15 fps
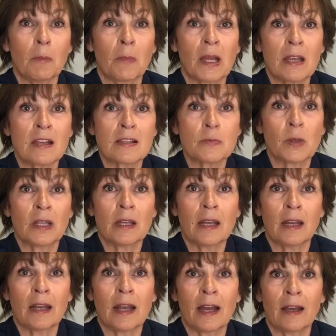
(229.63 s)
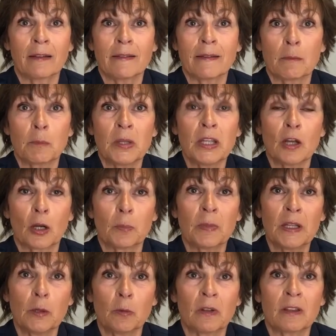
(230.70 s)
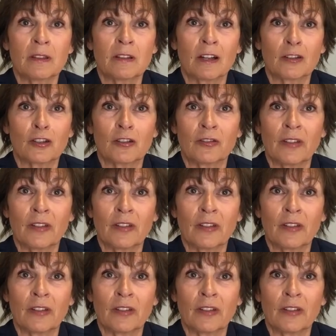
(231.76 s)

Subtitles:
My husband had had some PRP with Dr.